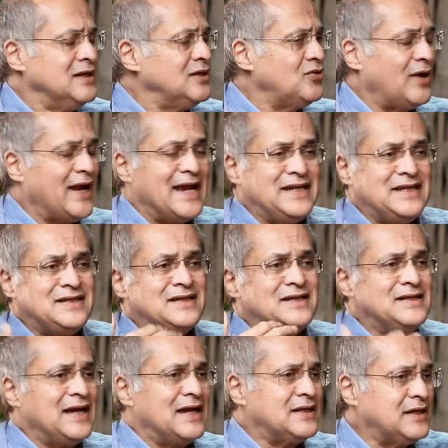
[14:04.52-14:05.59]
No,
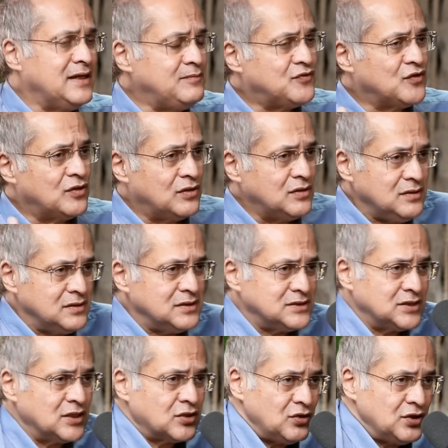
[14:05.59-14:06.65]
anything that keeps your
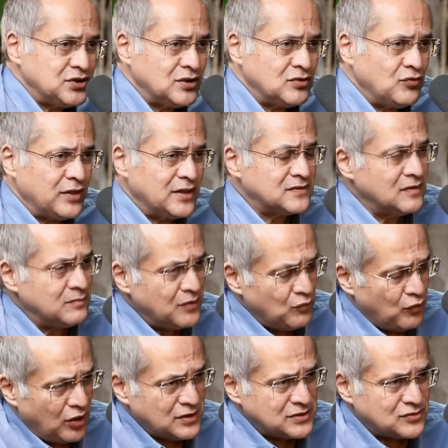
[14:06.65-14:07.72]
circulation going. A simple
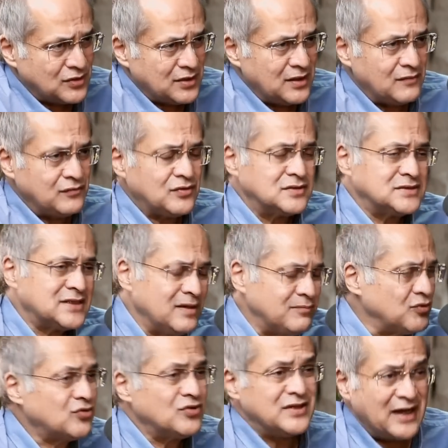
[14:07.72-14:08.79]
walk is good enough. You could
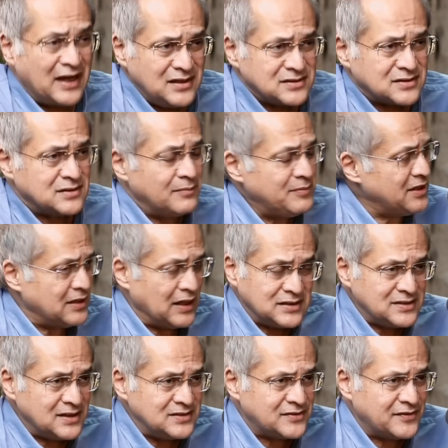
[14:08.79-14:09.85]
skip. You could dance. I mean,
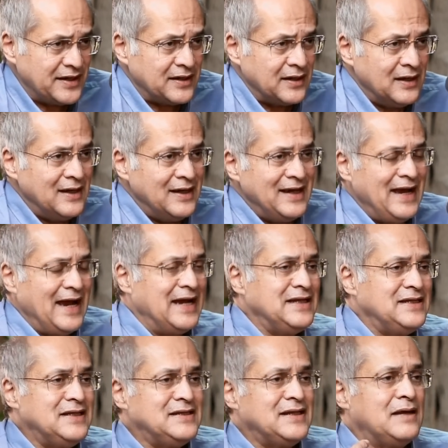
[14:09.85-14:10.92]
dancing is great.
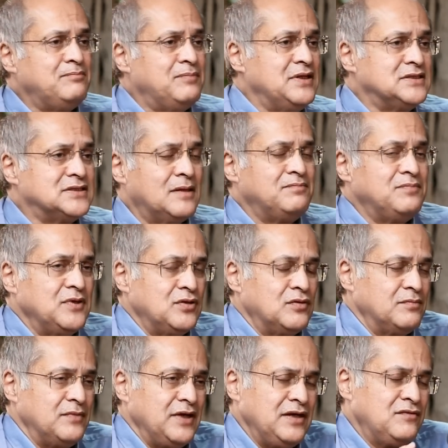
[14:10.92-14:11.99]
Anything that builds up, you
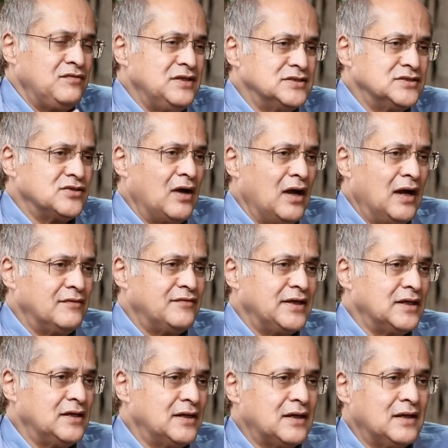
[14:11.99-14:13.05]
know, increases your heart
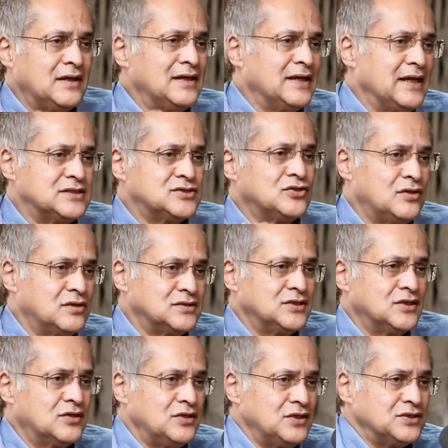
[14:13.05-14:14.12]
rate a little and gets your
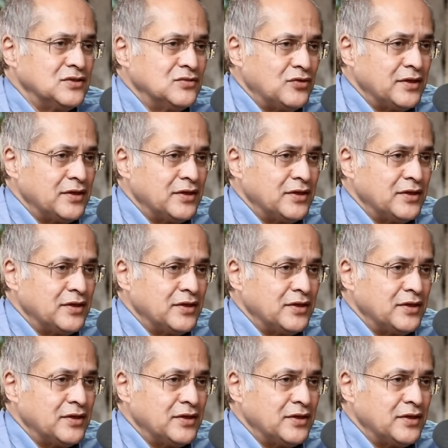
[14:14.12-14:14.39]
circulation